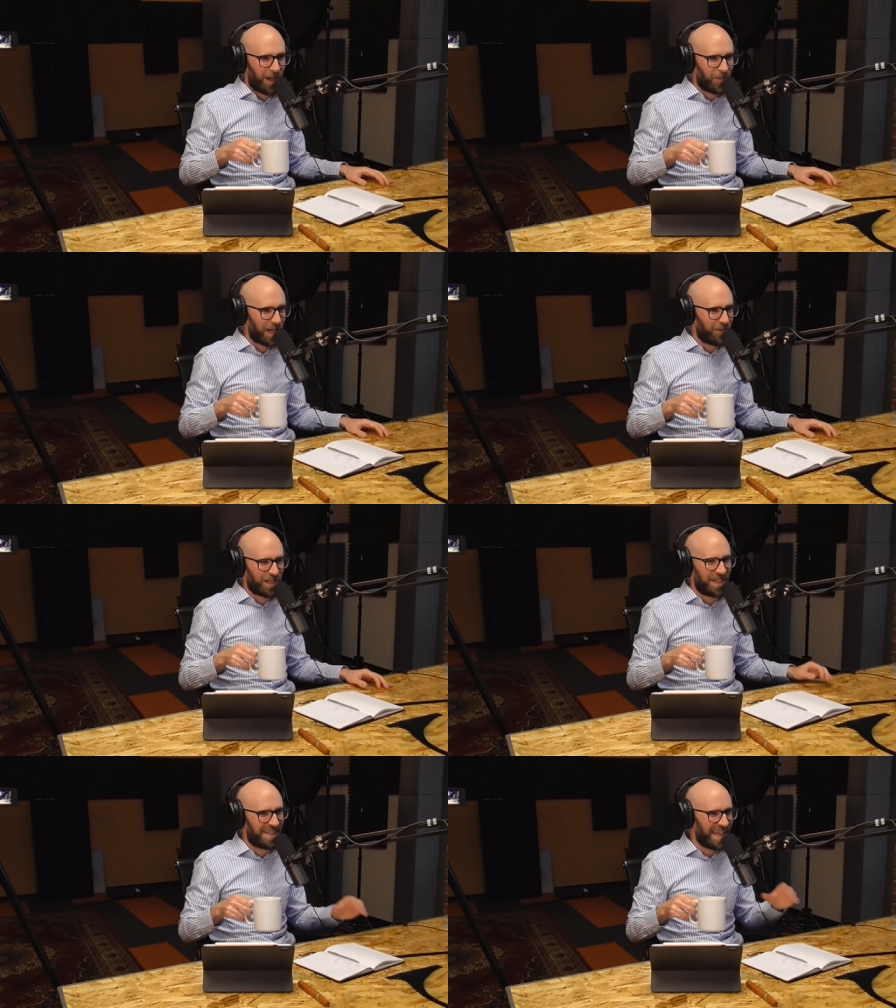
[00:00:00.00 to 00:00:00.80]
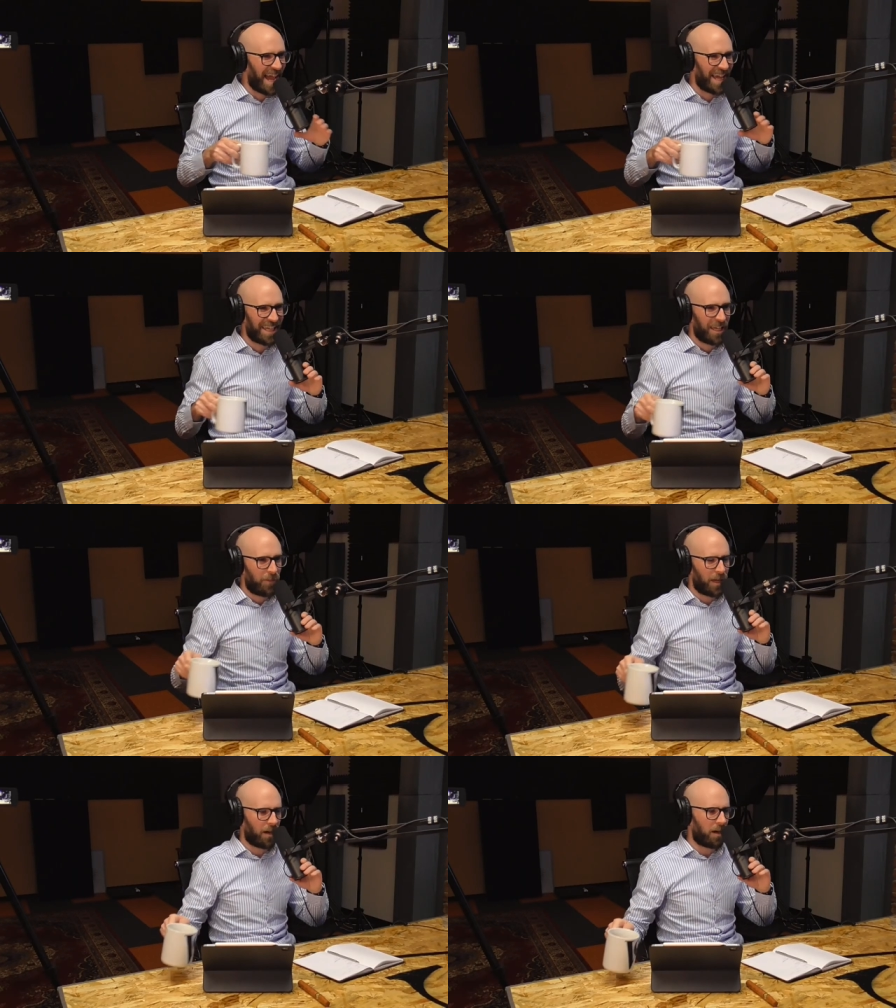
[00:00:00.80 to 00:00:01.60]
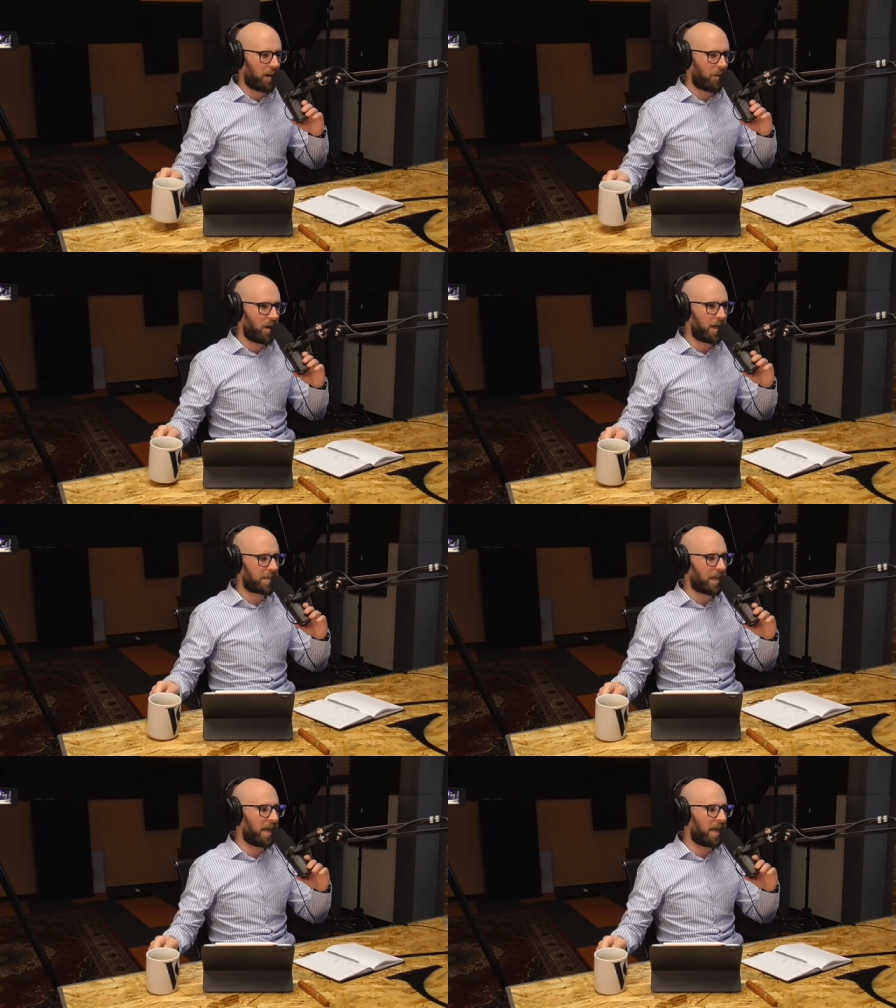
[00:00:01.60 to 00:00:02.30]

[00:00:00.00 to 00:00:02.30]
I'm going to just be like, oh, why is the